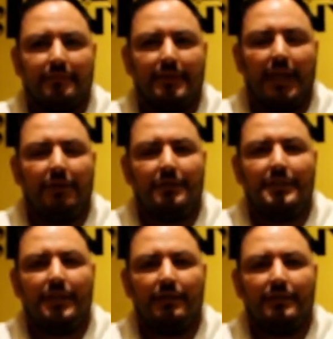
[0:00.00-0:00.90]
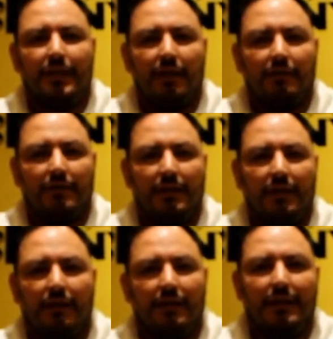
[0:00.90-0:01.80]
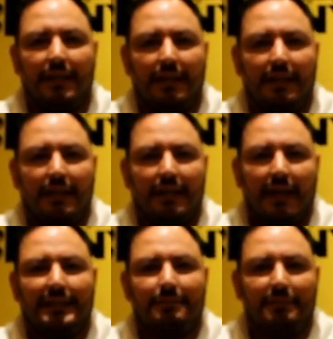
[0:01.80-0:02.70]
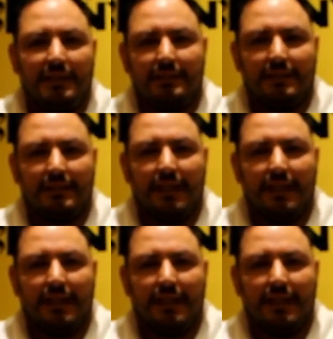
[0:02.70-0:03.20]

they don't see our town only as a business.